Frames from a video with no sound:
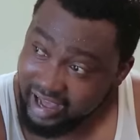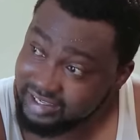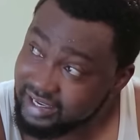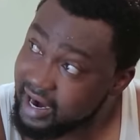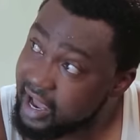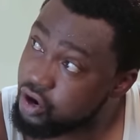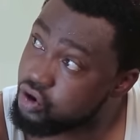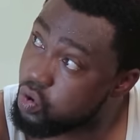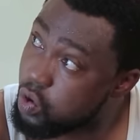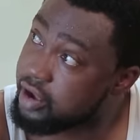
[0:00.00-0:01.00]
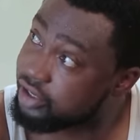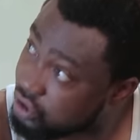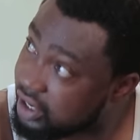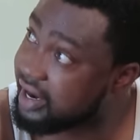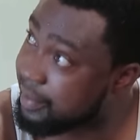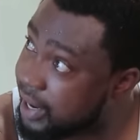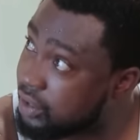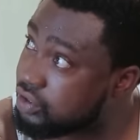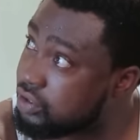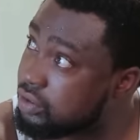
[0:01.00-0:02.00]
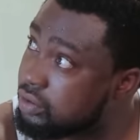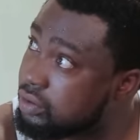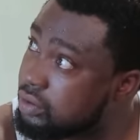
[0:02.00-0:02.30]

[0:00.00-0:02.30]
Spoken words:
I said I don't know what you're talking about.